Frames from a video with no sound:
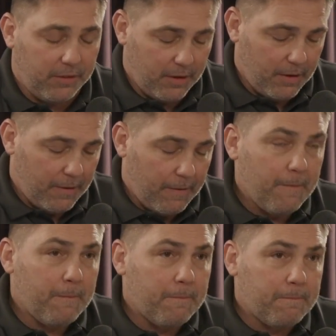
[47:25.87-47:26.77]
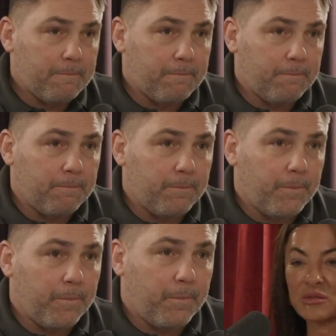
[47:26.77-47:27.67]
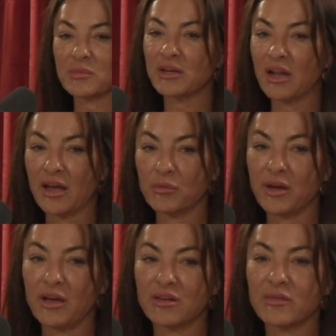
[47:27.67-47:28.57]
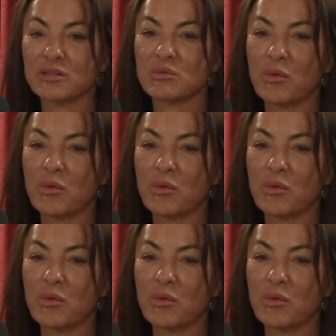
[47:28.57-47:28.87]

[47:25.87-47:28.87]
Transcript: I actually, yeah, my ex-husband and I, we had investment